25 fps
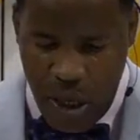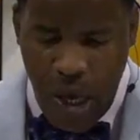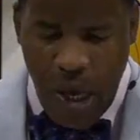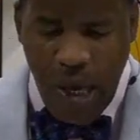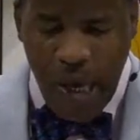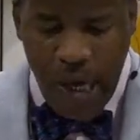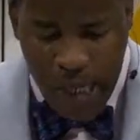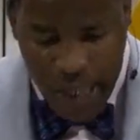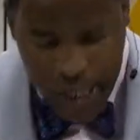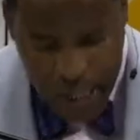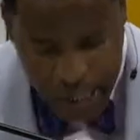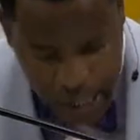
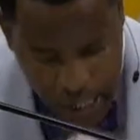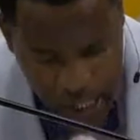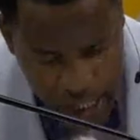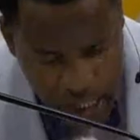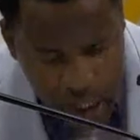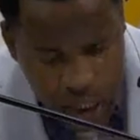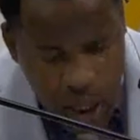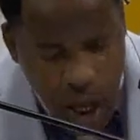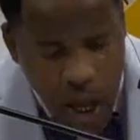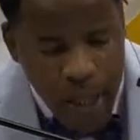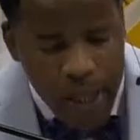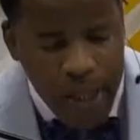He
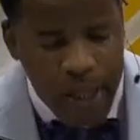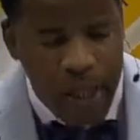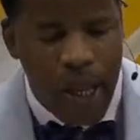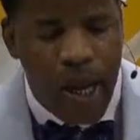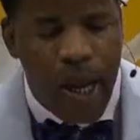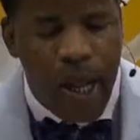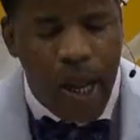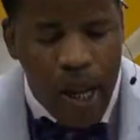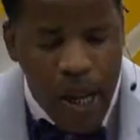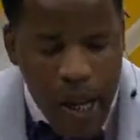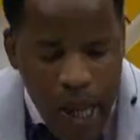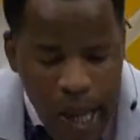did
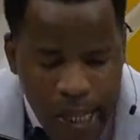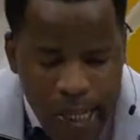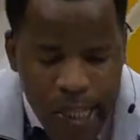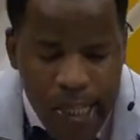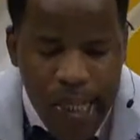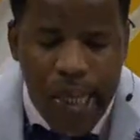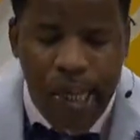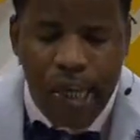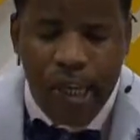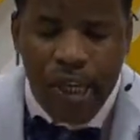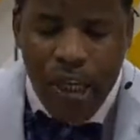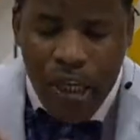not
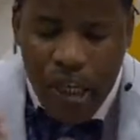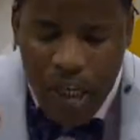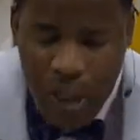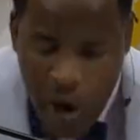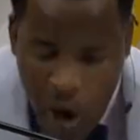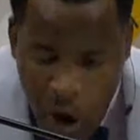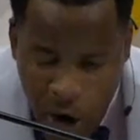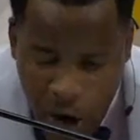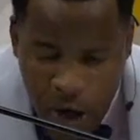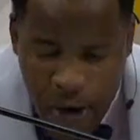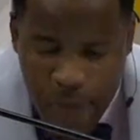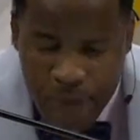let his
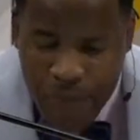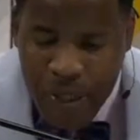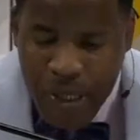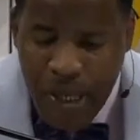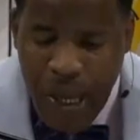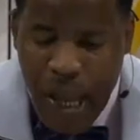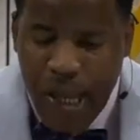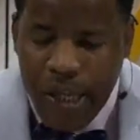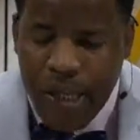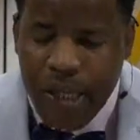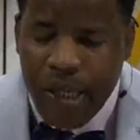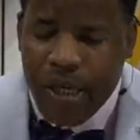
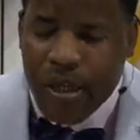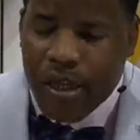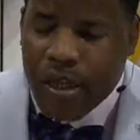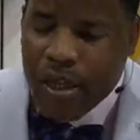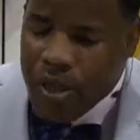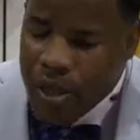circumstances